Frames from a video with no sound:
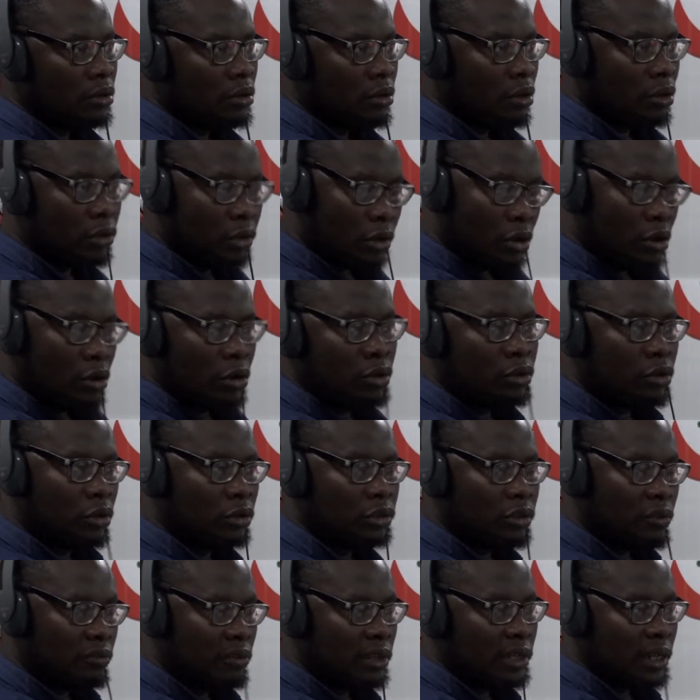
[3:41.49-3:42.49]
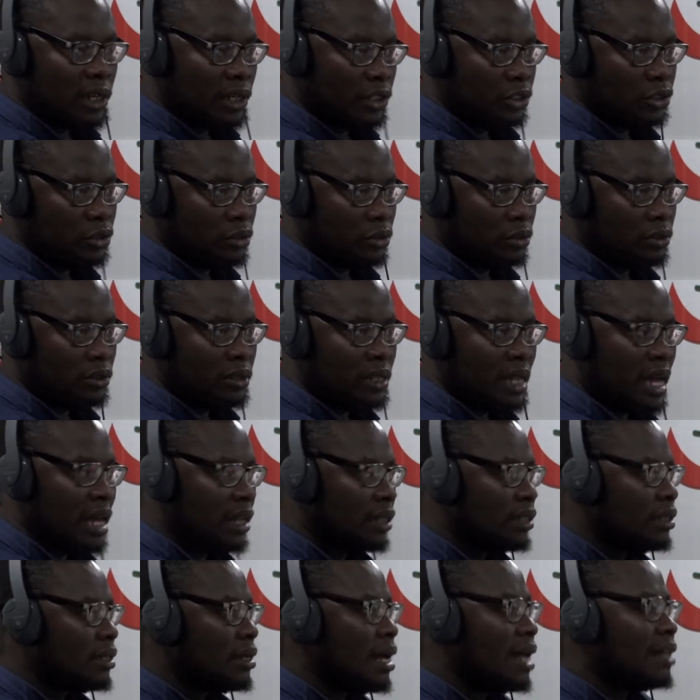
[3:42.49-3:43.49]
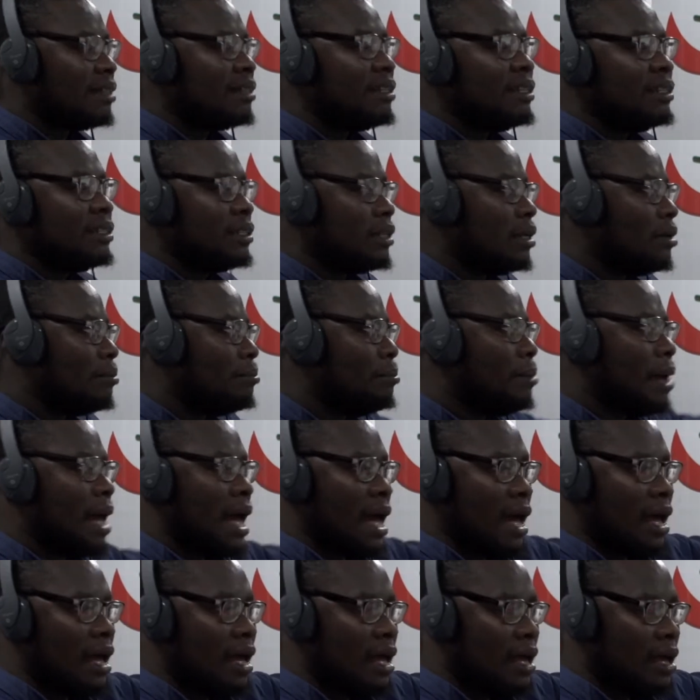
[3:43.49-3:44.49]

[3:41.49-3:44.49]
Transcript: on the conduct of the elections, that at least a bar